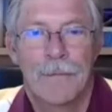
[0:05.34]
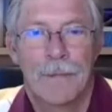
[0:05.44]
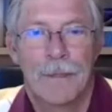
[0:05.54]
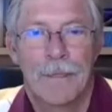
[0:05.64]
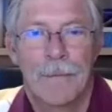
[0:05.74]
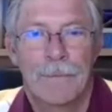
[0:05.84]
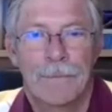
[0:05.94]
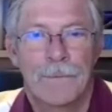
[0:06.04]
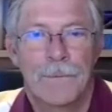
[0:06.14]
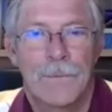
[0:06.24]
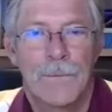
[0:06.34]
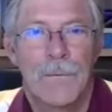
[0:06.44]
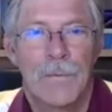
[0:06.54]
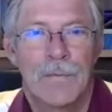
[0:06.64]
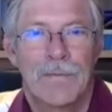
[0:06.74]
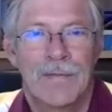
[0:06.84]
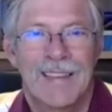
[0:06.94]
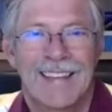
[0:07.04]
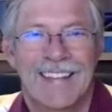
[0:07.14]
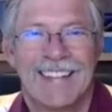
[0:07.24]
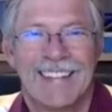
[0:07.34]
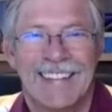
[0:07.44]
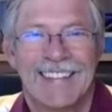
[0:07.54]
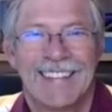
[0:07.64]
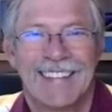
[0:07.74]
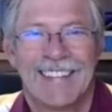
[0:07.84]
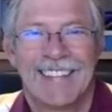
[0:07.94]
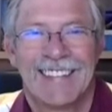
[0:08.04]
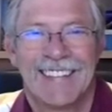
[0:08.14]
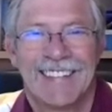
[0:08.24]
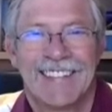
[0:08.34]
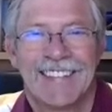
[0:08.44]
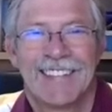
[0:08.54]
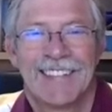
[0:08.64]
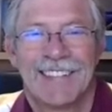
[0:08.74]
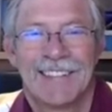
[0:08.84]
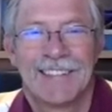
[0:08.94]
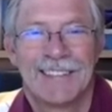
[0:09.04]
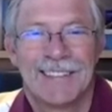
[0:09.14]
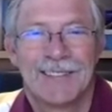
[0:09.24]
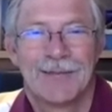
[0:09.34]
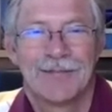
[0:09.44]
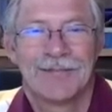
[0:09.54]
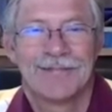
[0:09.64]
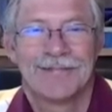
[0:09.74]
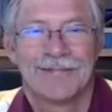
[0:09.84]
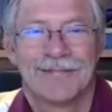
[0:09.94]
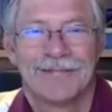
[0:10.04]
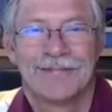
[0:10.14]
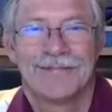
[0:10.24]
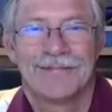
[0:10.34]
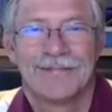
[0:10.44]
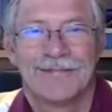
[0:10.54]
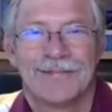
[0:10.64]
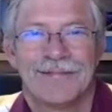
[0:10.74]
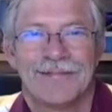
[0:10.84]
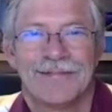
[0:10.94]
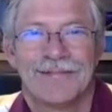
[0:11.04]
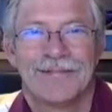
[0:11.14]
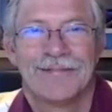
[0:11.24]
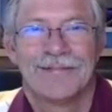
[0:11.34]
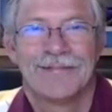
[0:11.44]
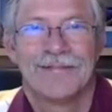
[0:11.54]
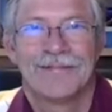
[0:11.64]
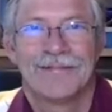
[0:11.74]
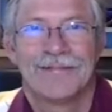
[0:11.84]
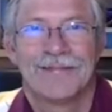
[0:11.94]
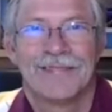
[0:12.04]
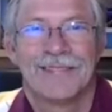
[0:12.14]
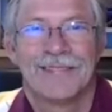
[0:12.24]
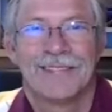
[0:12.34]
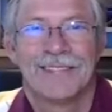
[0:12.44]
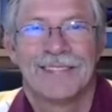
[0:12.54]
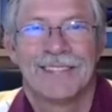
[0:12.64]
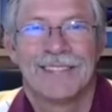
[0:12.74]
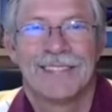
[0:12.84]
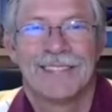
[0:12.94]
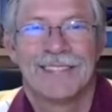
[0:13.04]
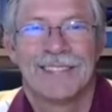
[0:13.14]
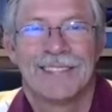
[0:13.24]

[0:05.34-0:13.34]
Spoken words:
[no speech]